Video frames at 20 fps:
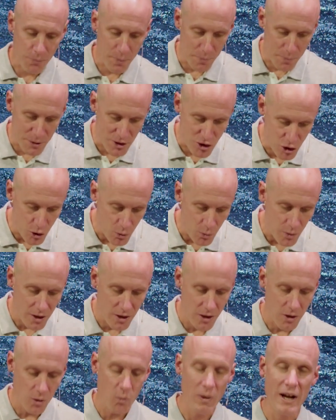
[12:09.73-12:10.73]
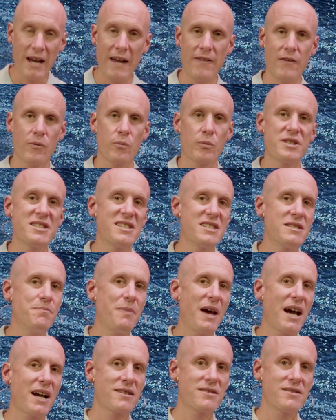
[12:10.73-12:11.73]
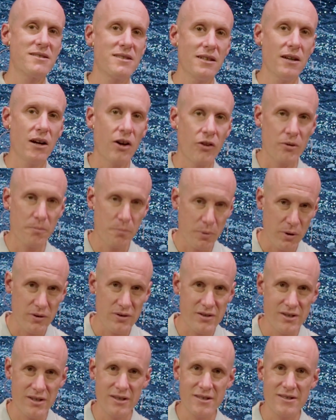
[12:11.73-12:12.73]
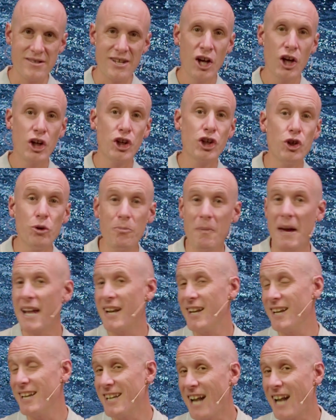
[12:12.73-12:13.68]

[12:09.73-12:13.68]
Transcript: but, but do it in a way that respects the other person's humanity,